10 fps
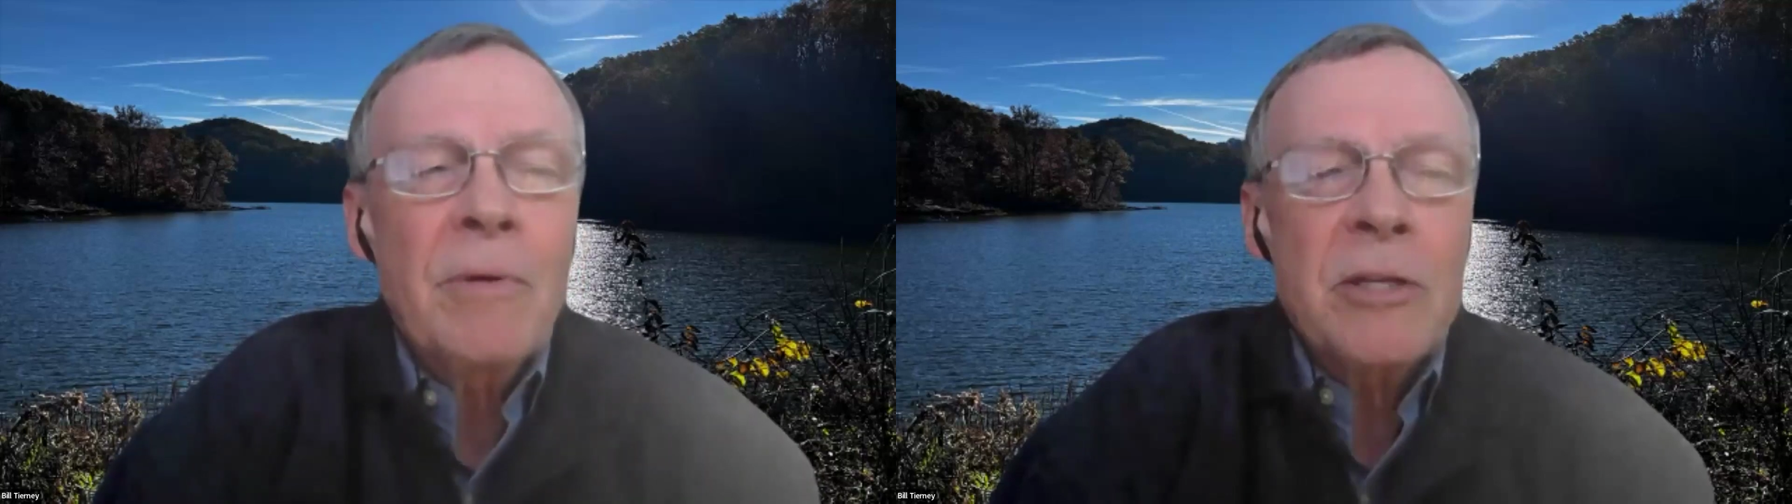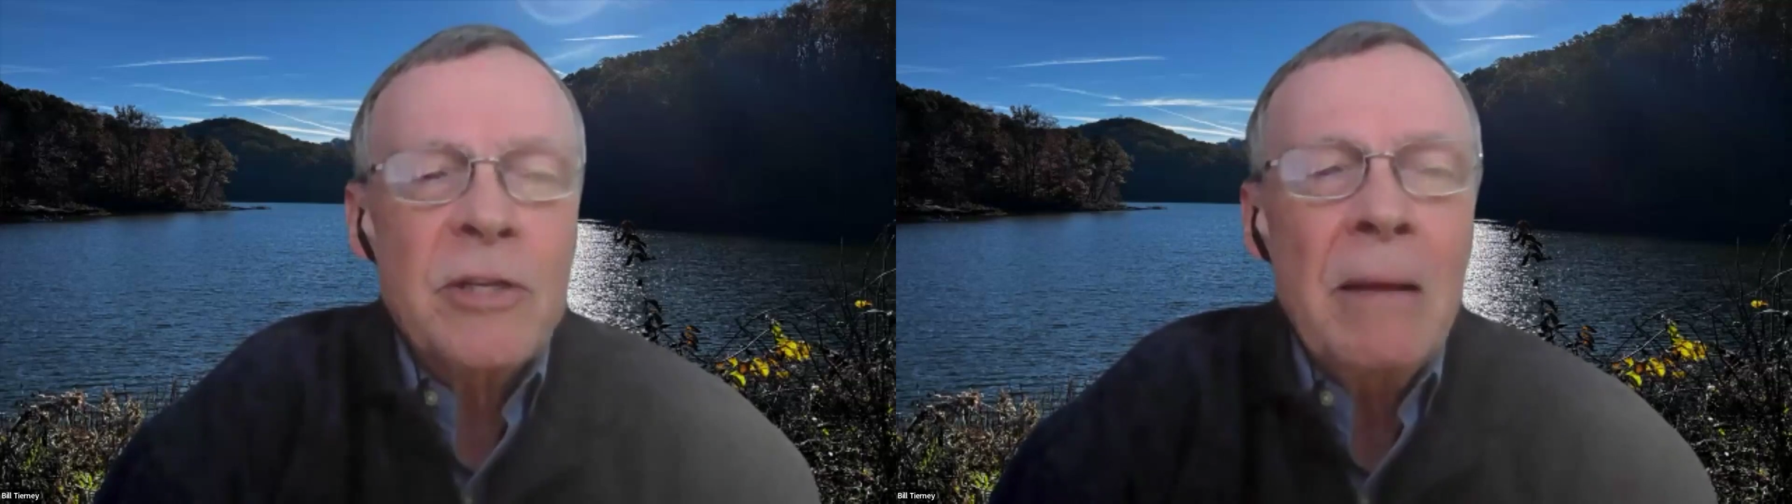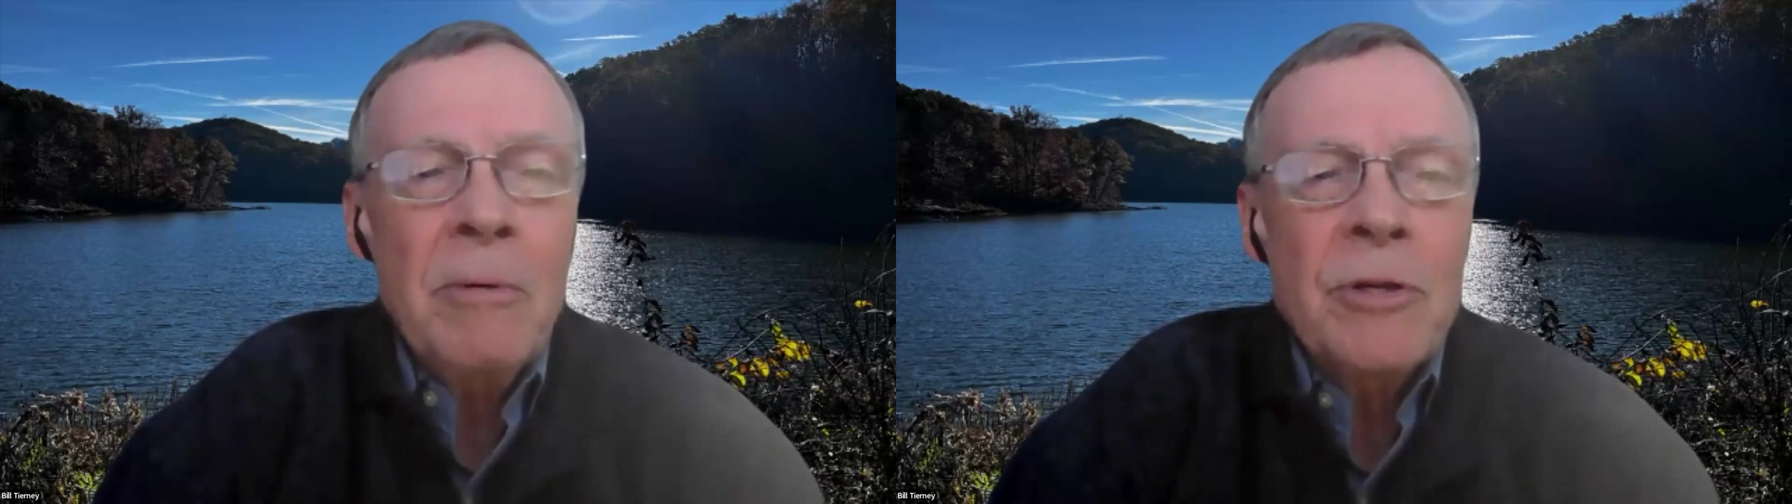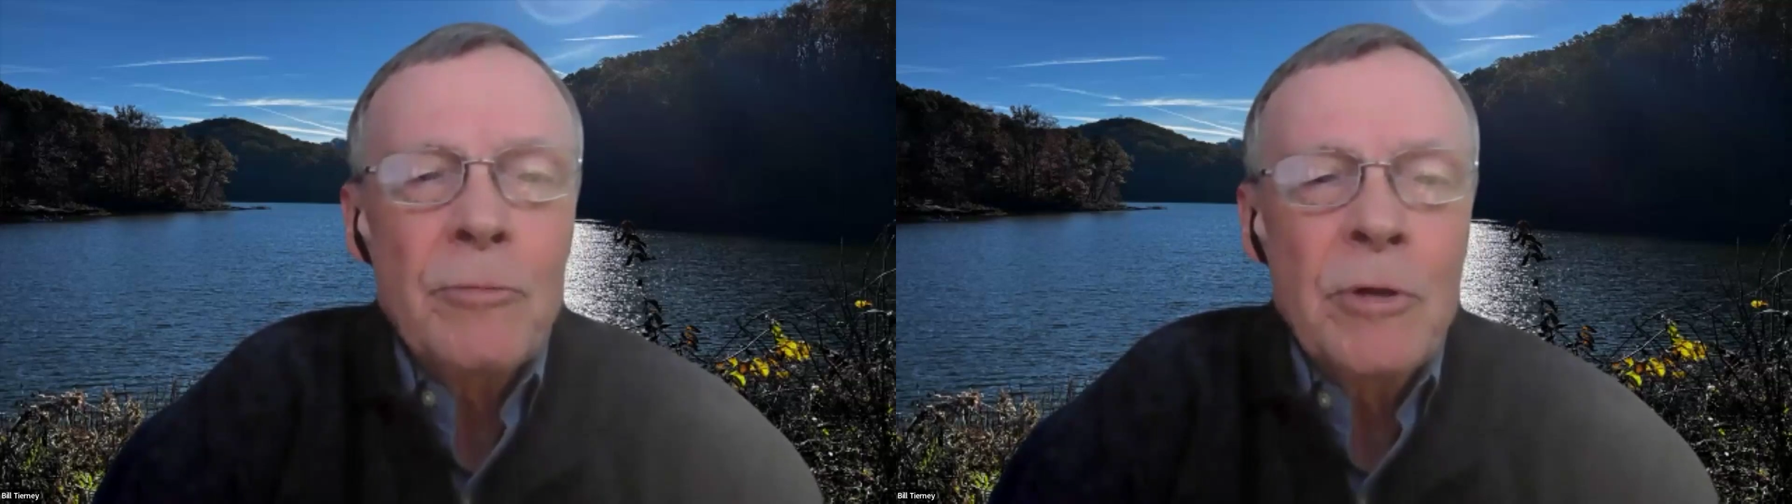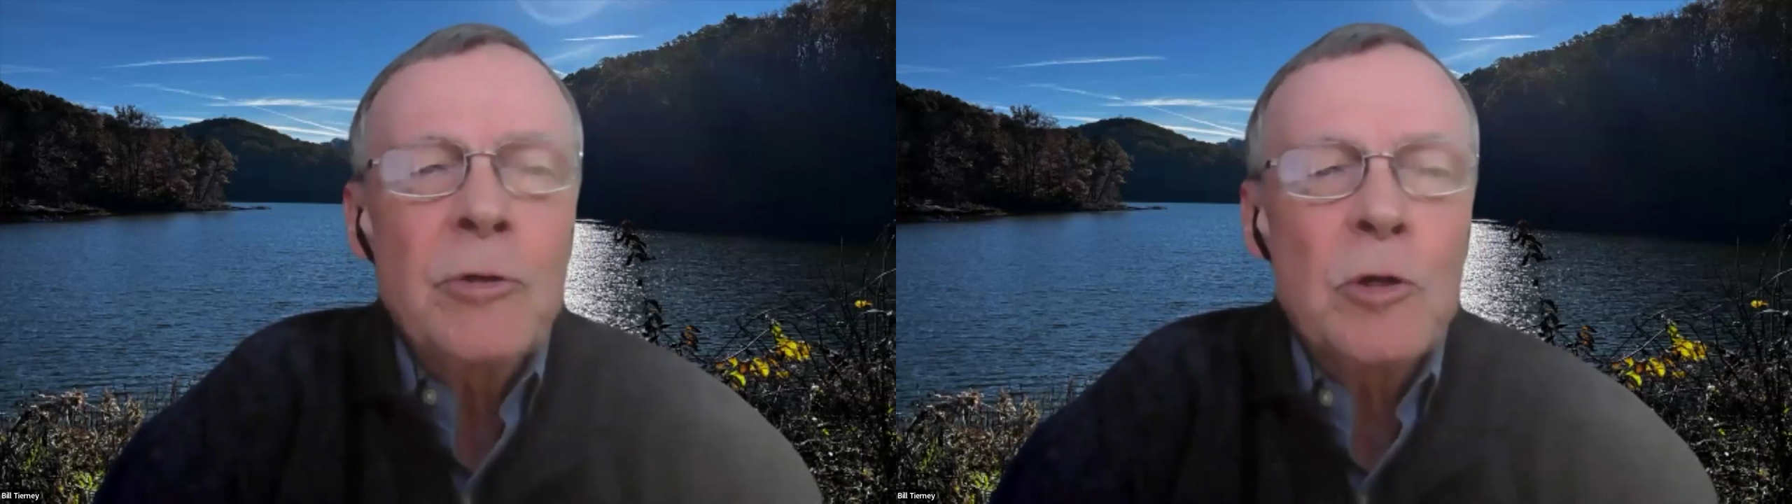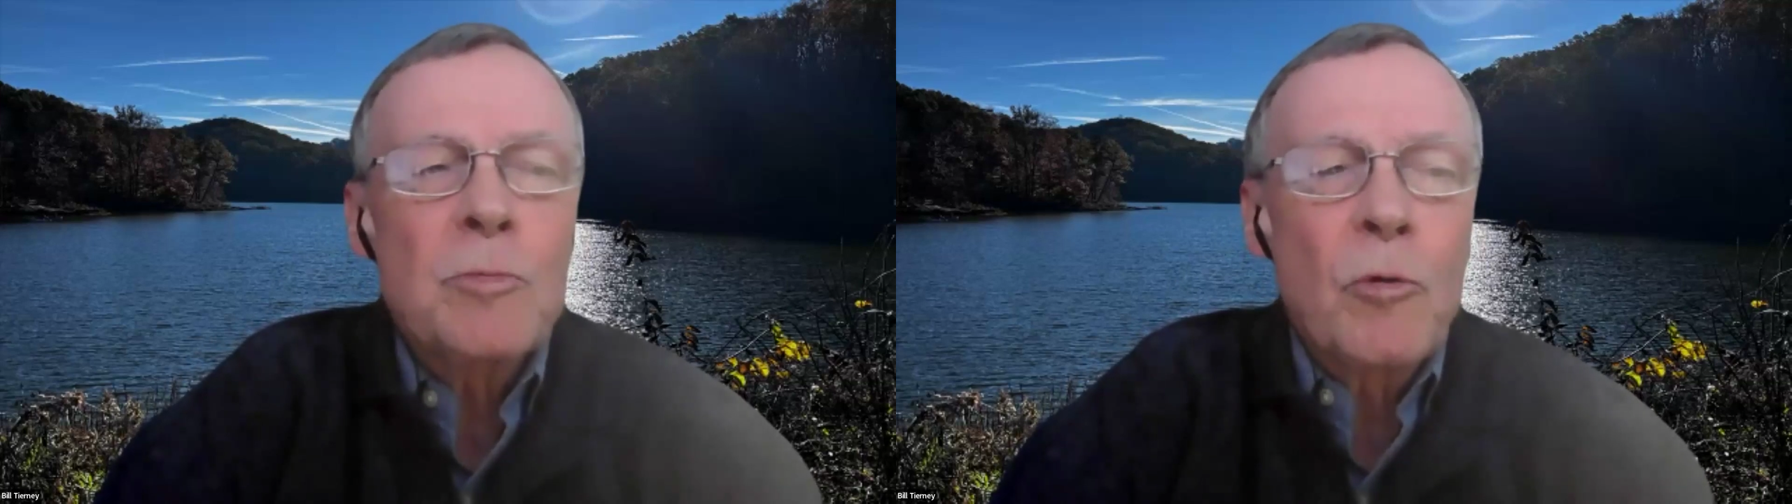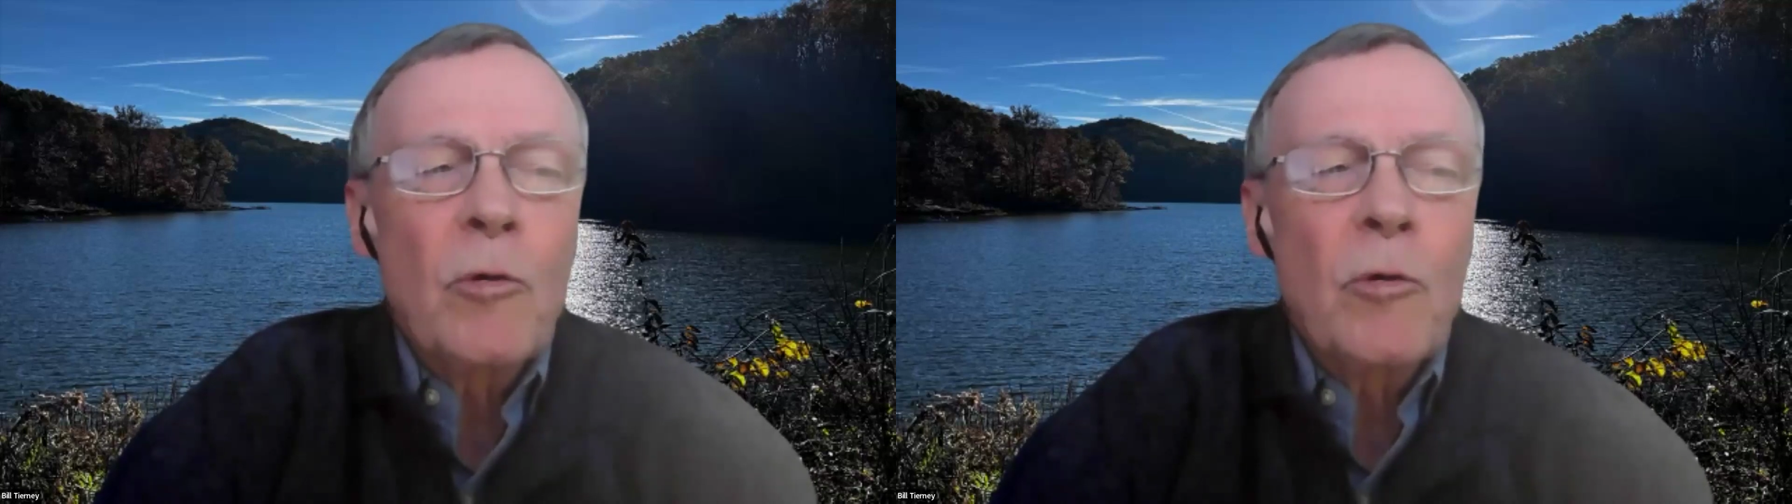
So we established a research